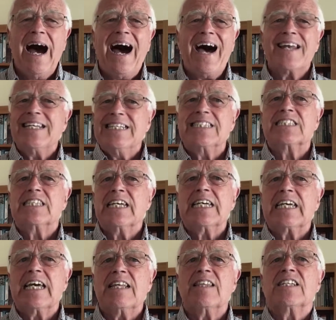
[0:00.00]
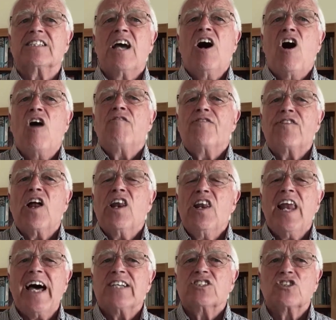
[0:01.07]
and he's thinking that of the
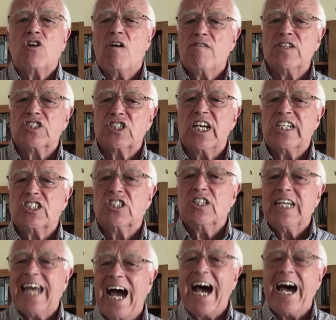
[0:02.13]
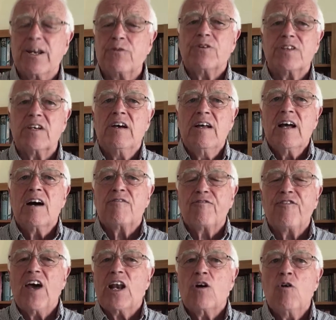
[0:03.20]
last conversation he had with a
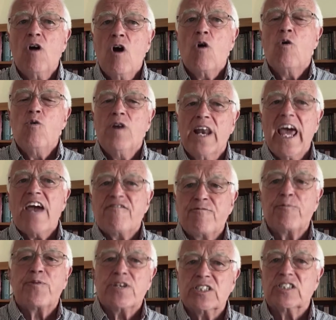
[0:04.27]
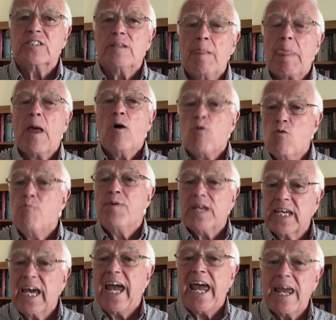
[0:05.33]
fellow who left prison, who
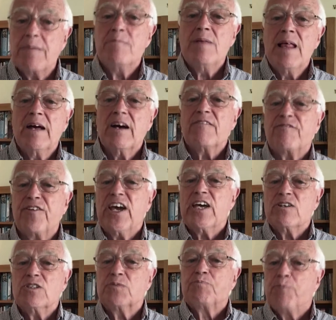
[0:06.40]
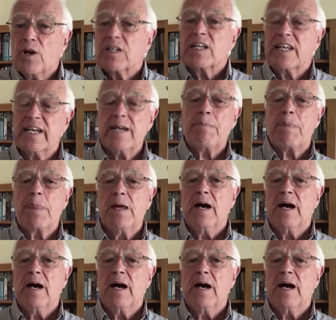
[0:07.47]
became Pharaoh's butler.